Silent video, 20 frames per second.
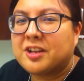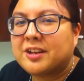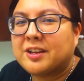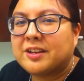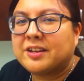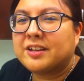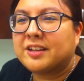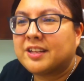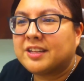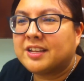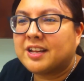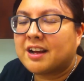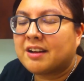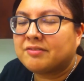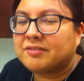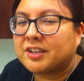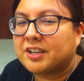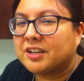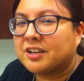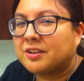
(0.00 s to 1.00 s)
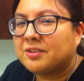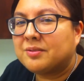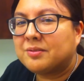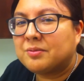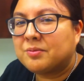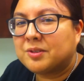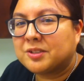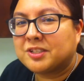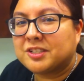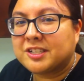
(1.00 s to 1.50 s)
3 in the
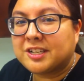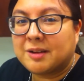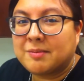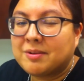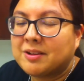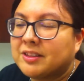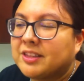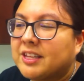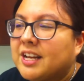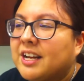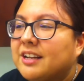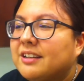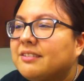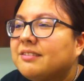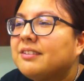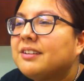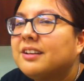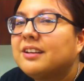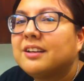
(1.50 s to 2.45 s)
afternoon. We'll see about that.